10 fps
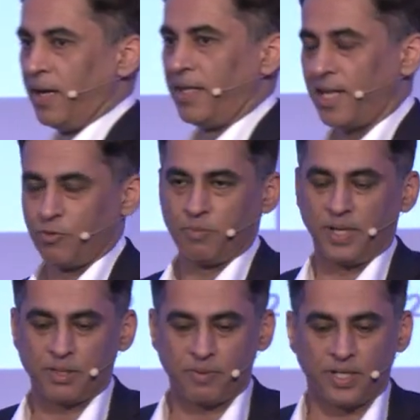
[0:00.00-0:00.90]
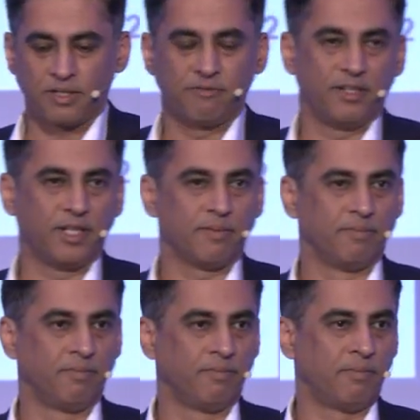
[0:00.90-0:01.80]
that's what makes productive failure
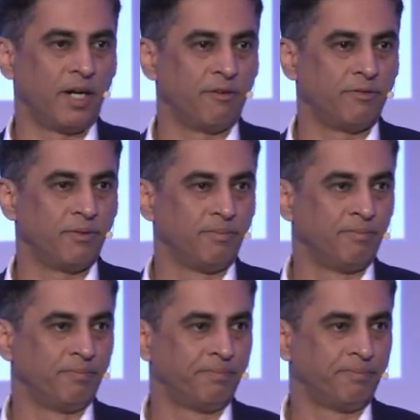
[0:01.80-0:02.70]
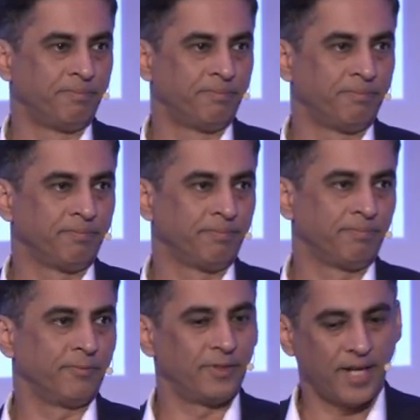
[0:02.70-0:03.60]
powerful.
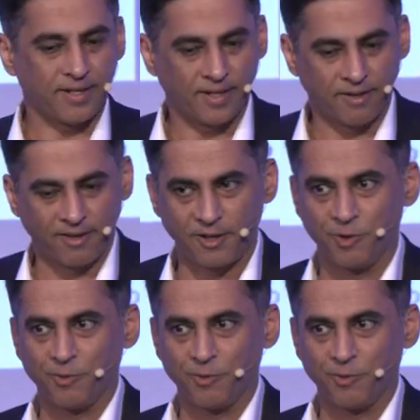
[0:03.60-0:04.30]
With that, I thank